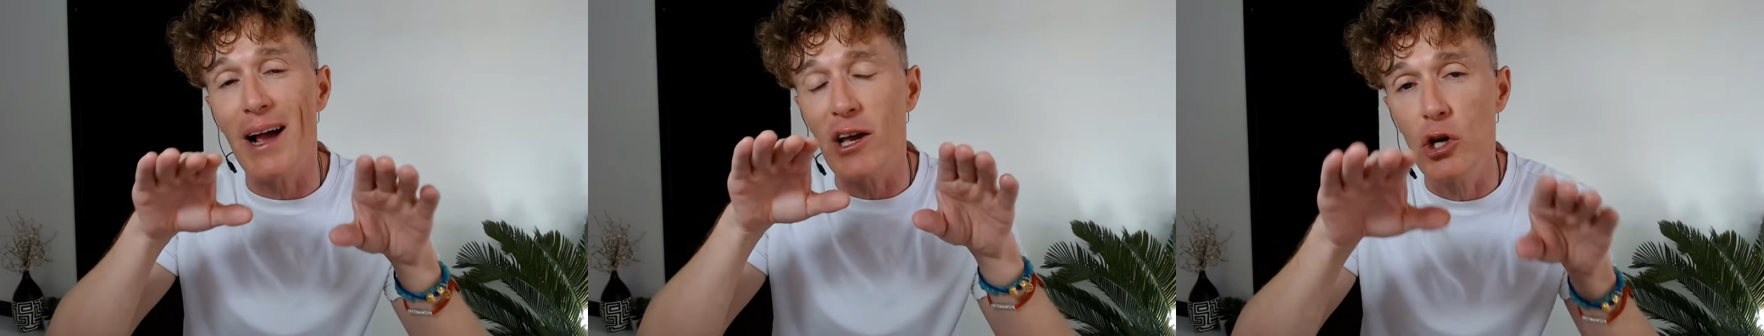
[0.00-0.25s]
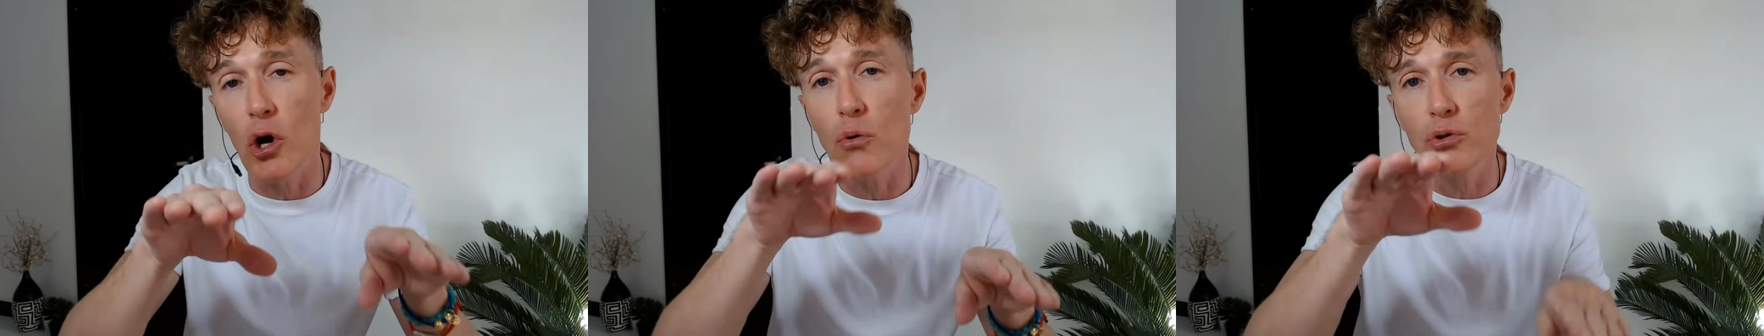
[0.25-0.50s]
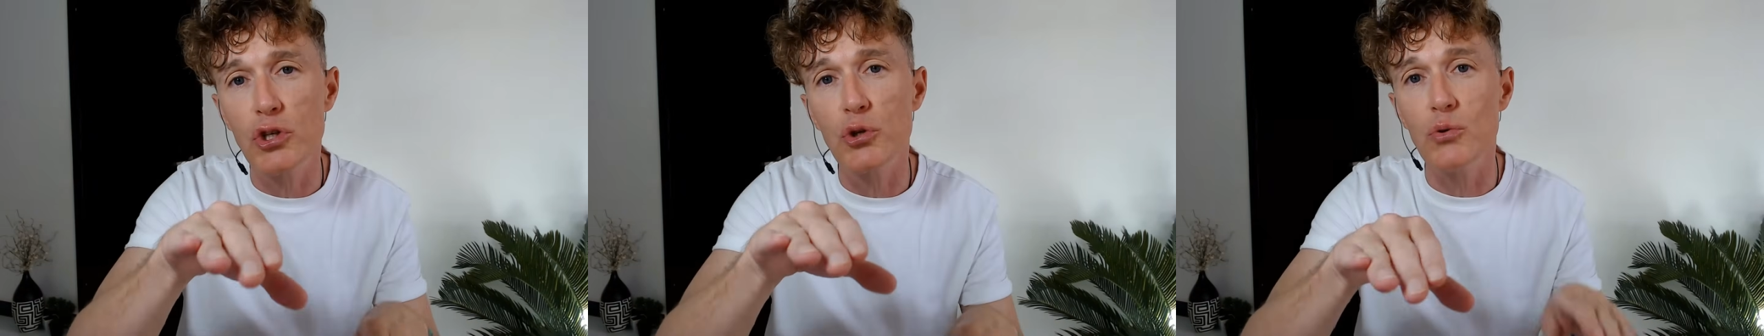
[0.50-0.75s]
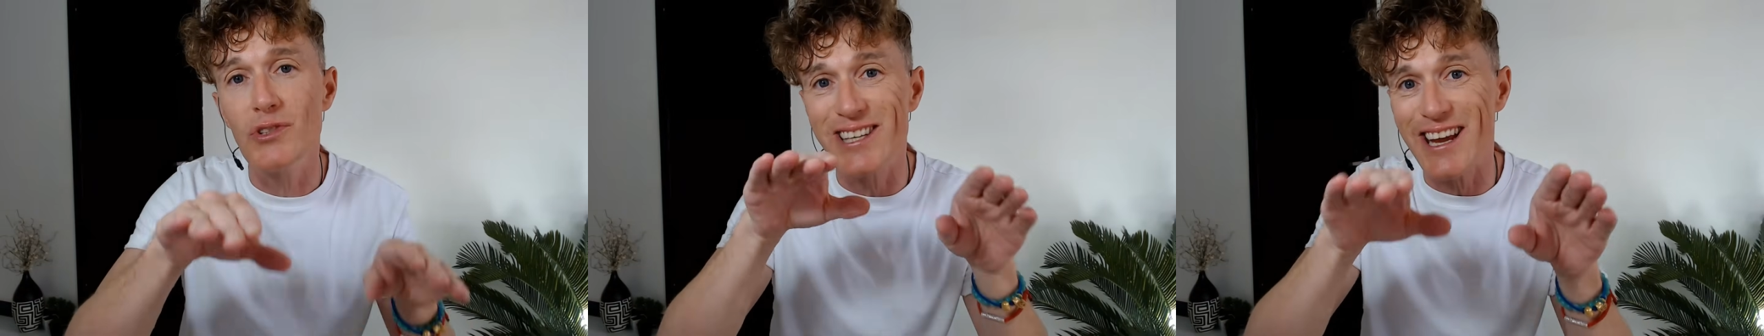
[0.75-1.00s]
a
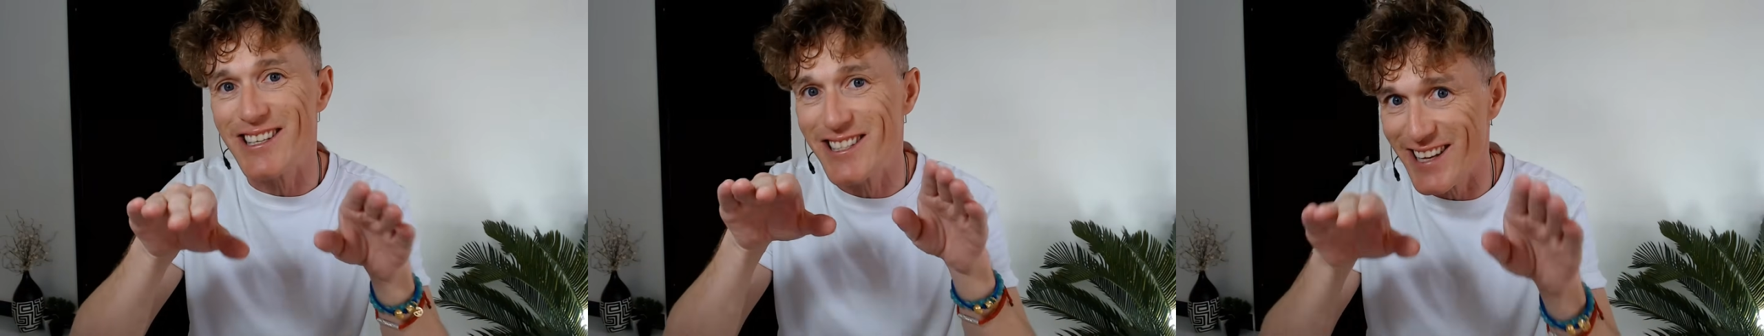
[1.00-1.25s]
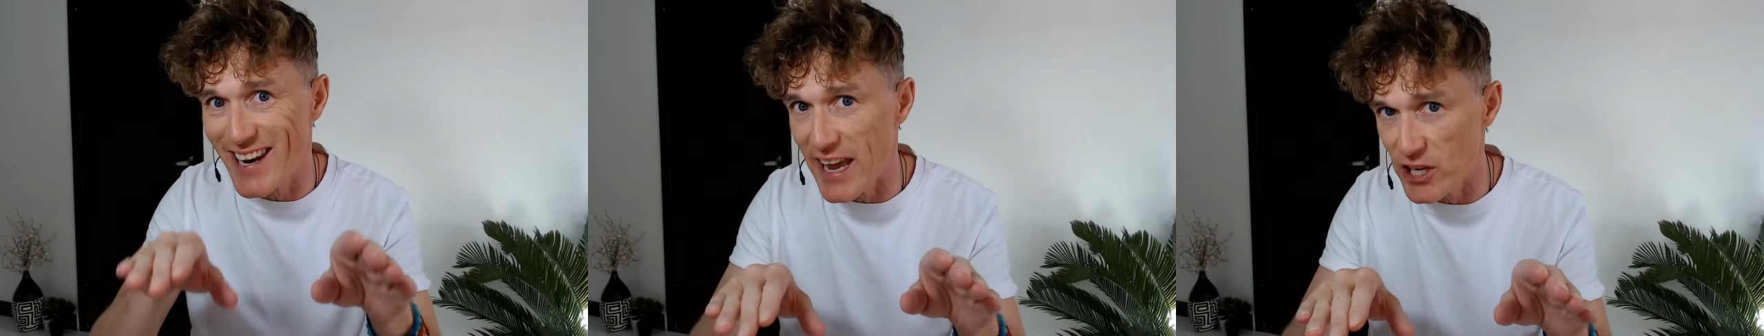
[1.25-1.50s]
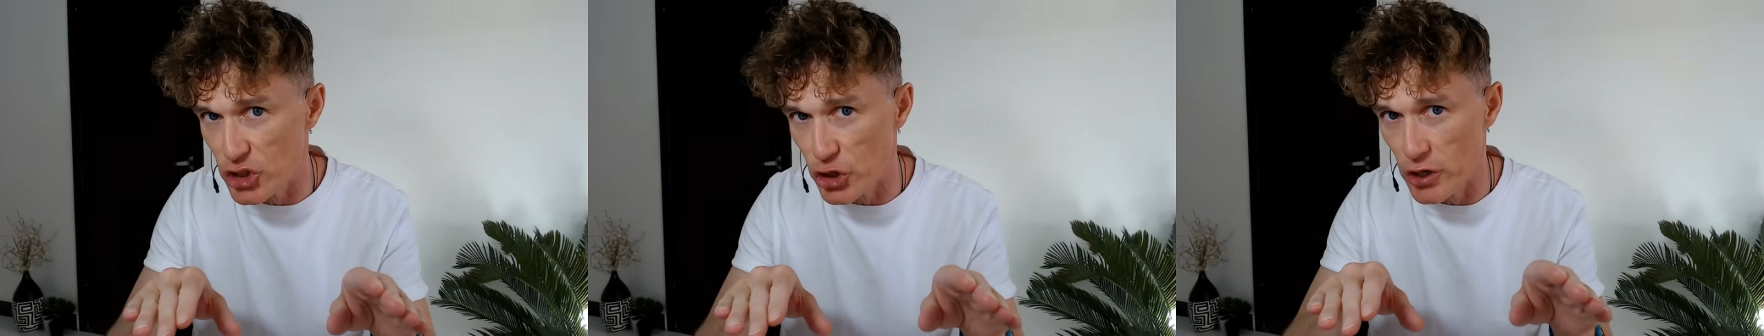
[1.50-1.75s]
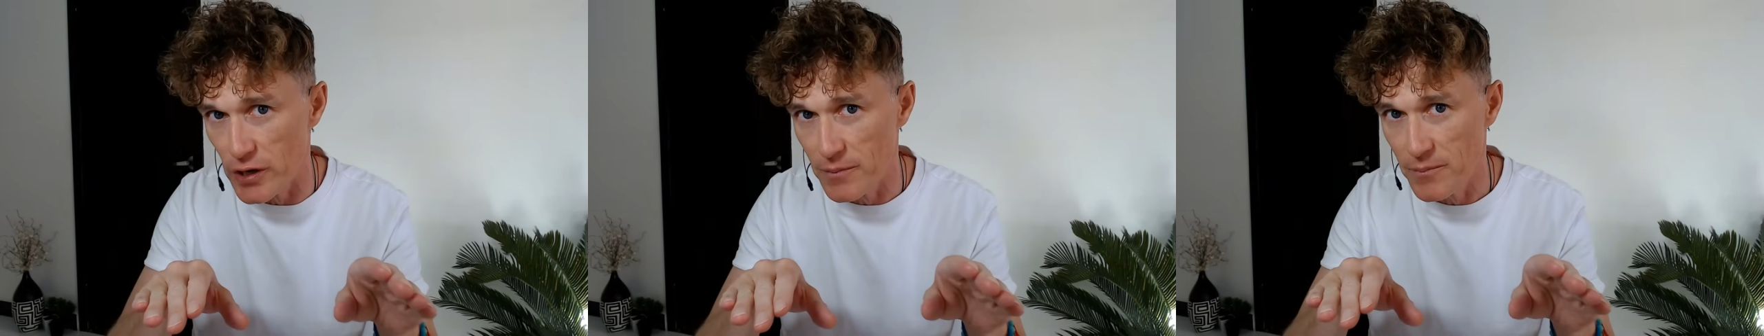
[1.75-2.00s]
go-to destination.